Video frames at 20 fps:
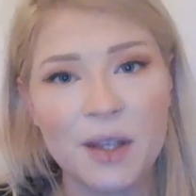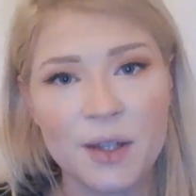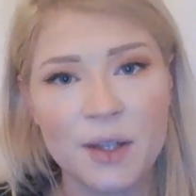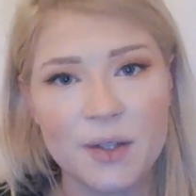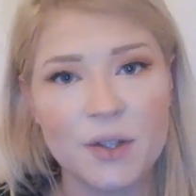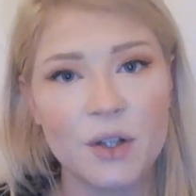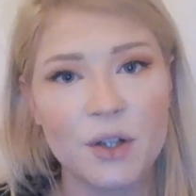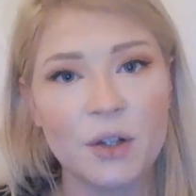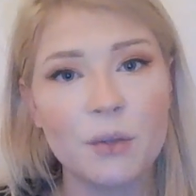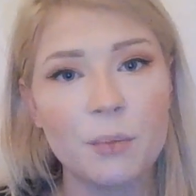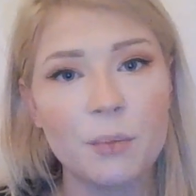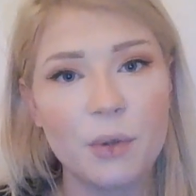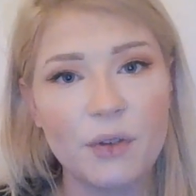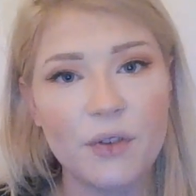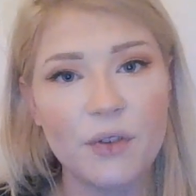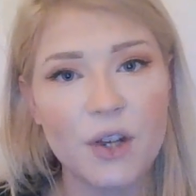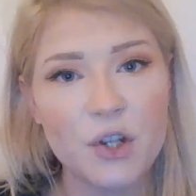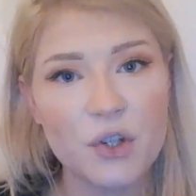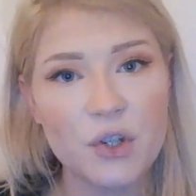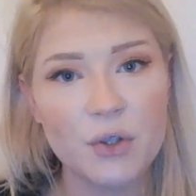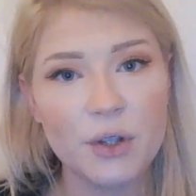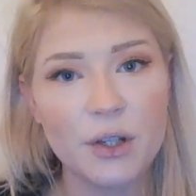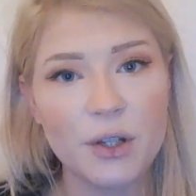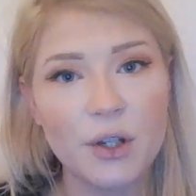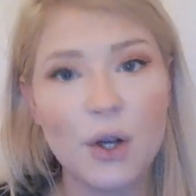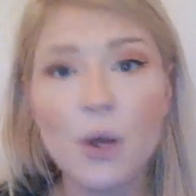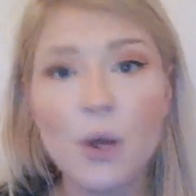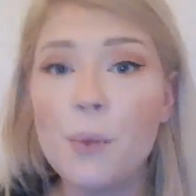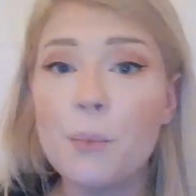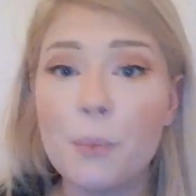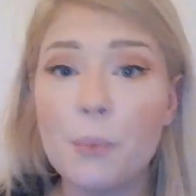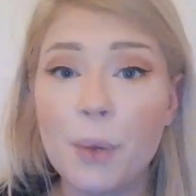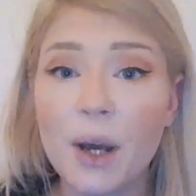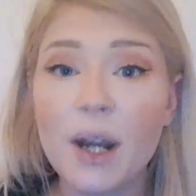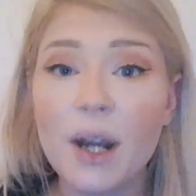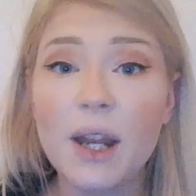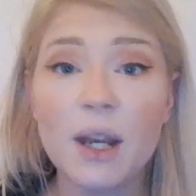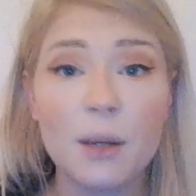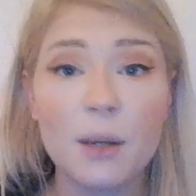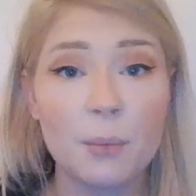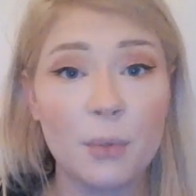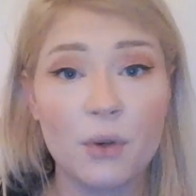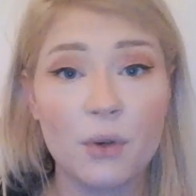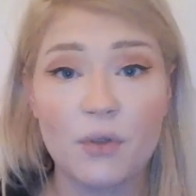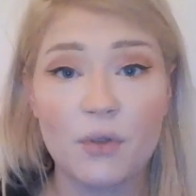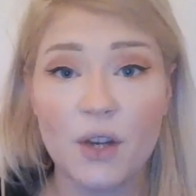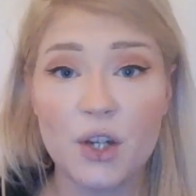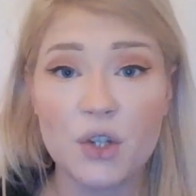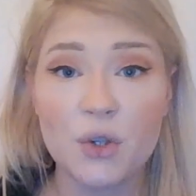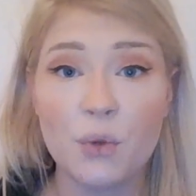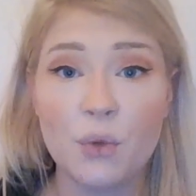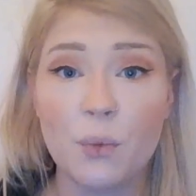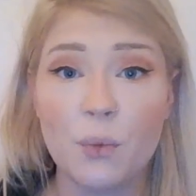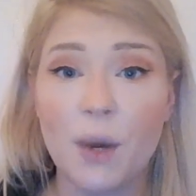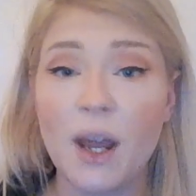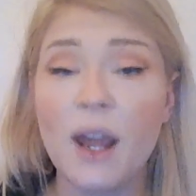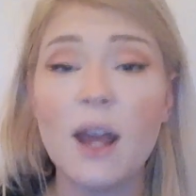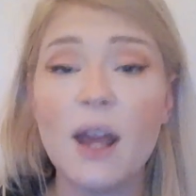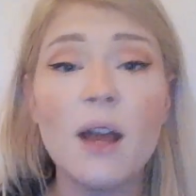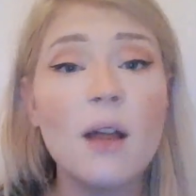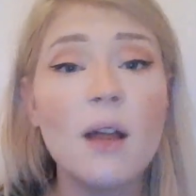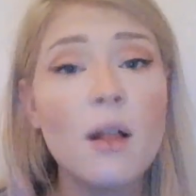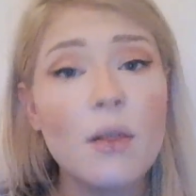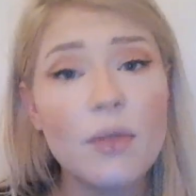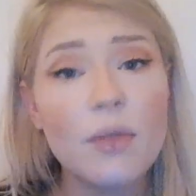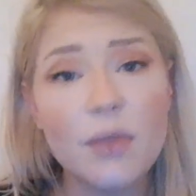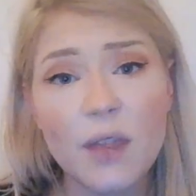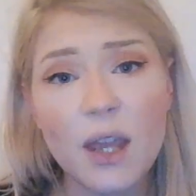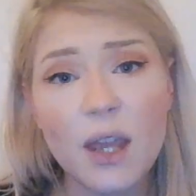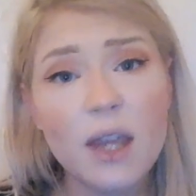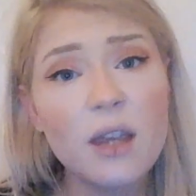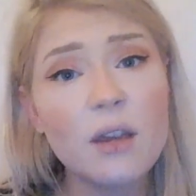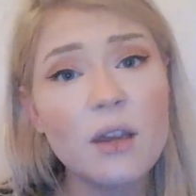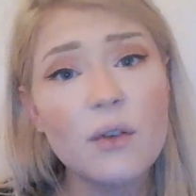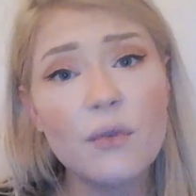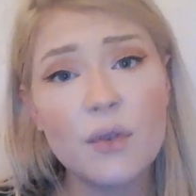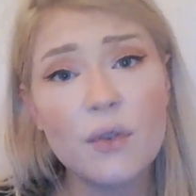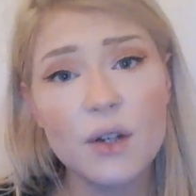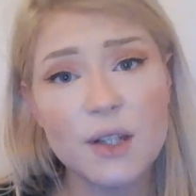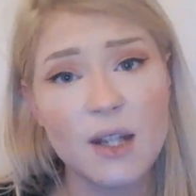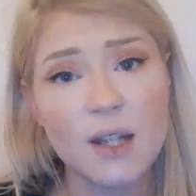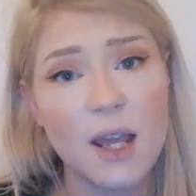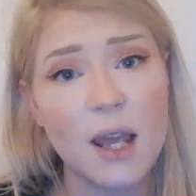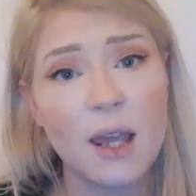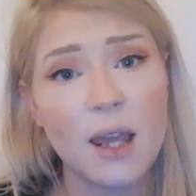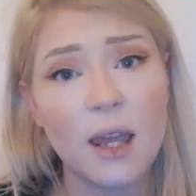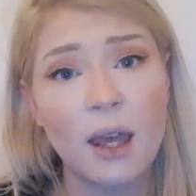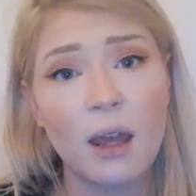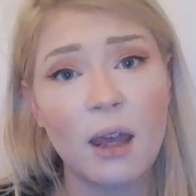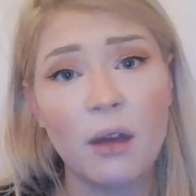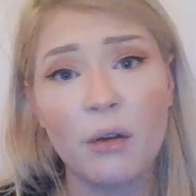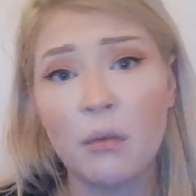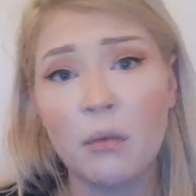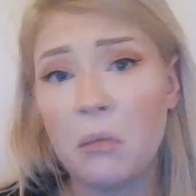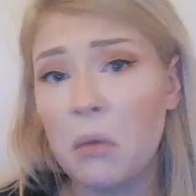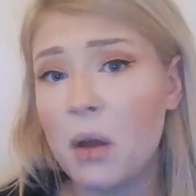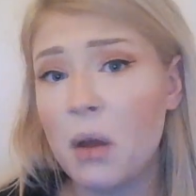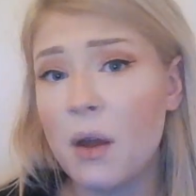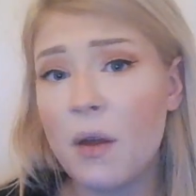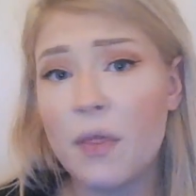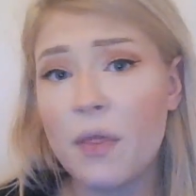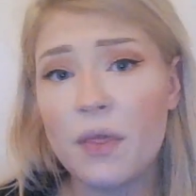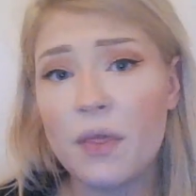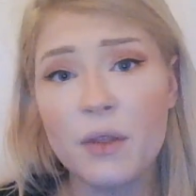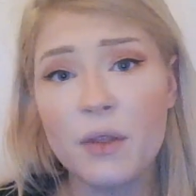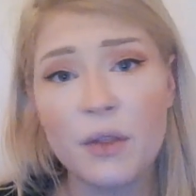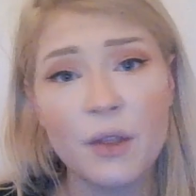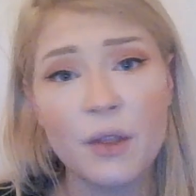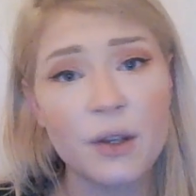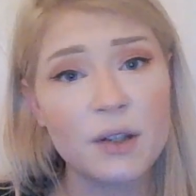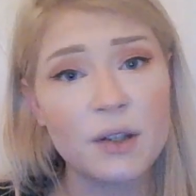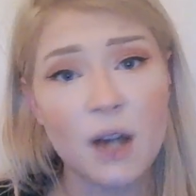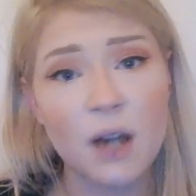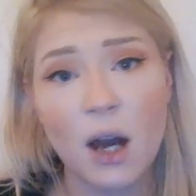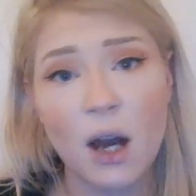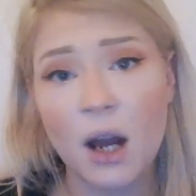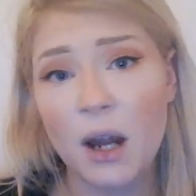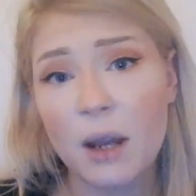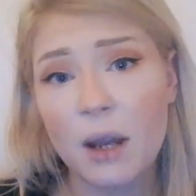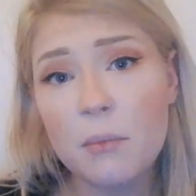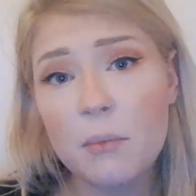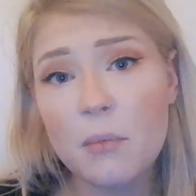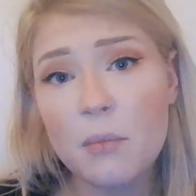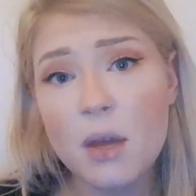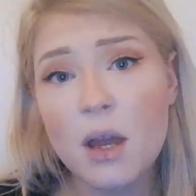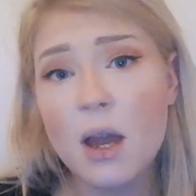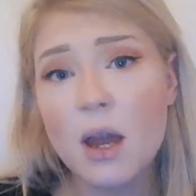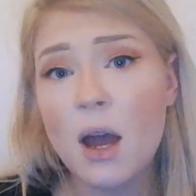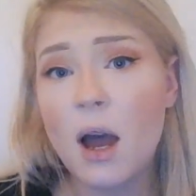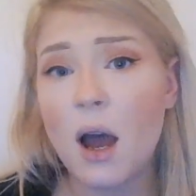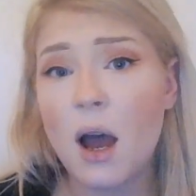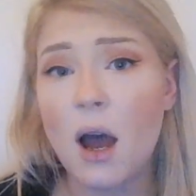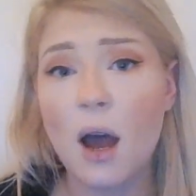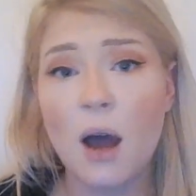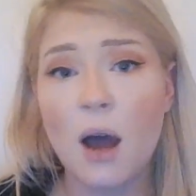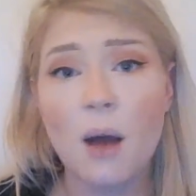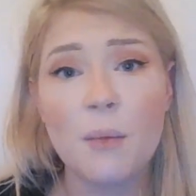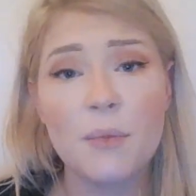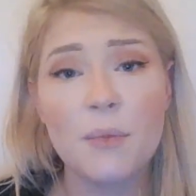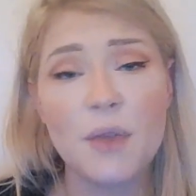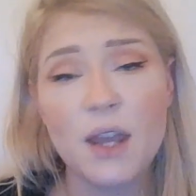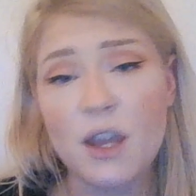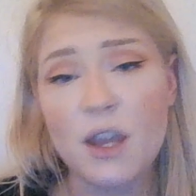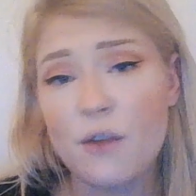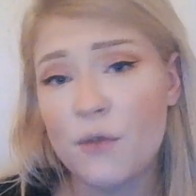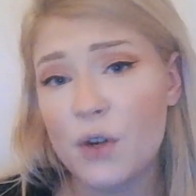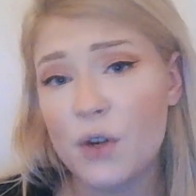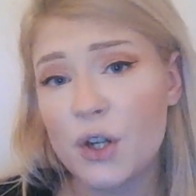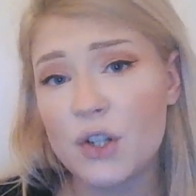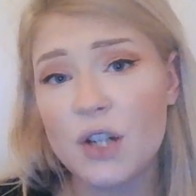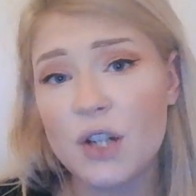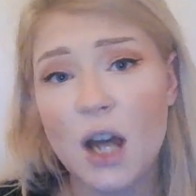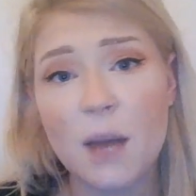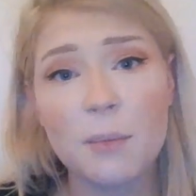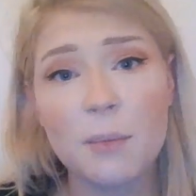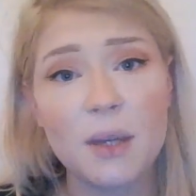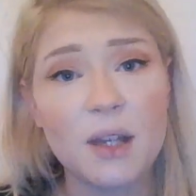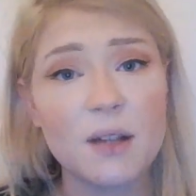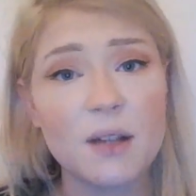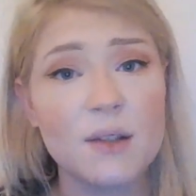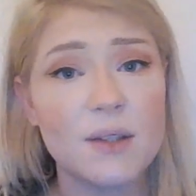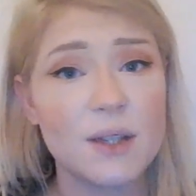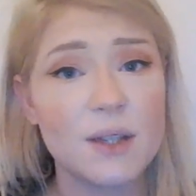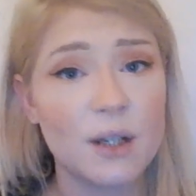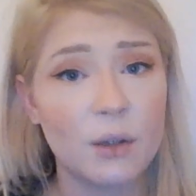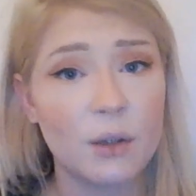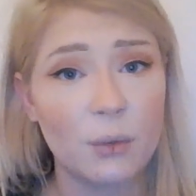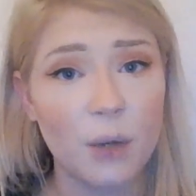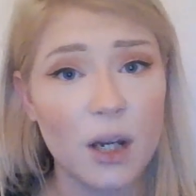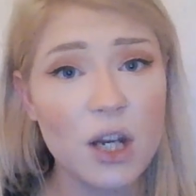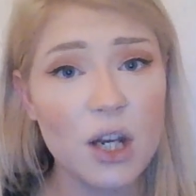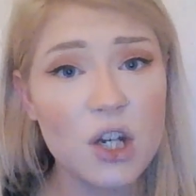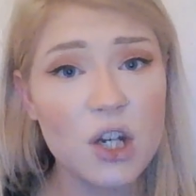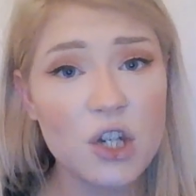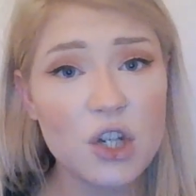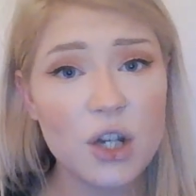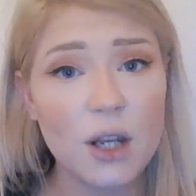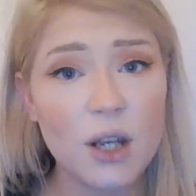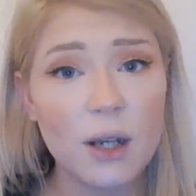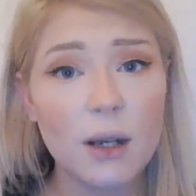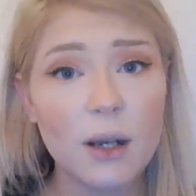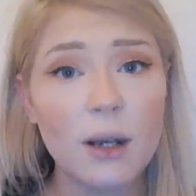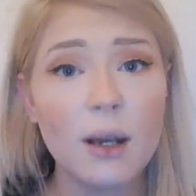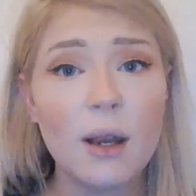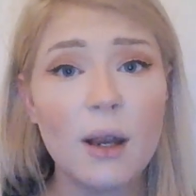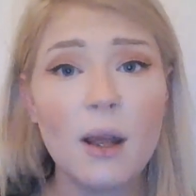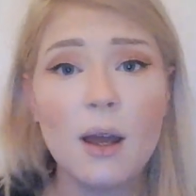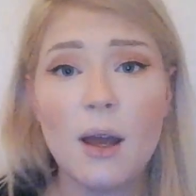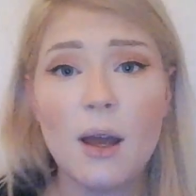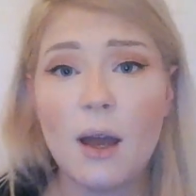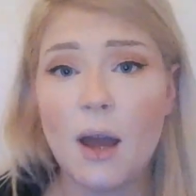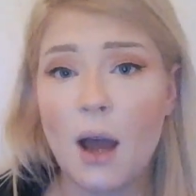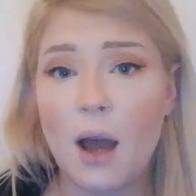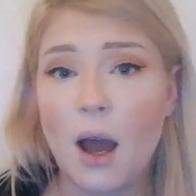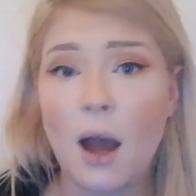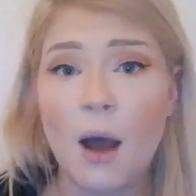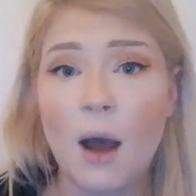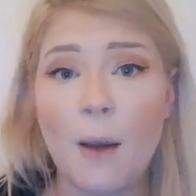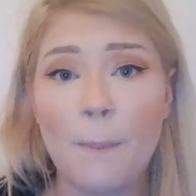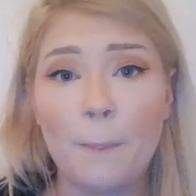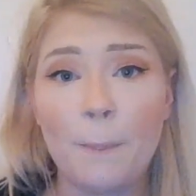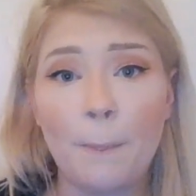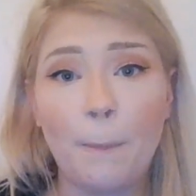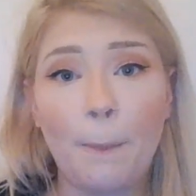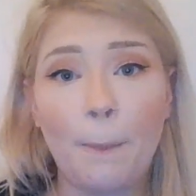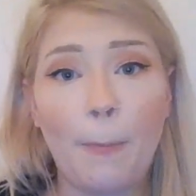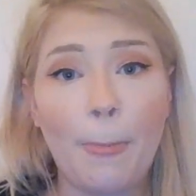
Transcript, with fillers: considered professional at all, but in a professional way. Thank you for taking the time. Um, thank you for your time and consideration. Um,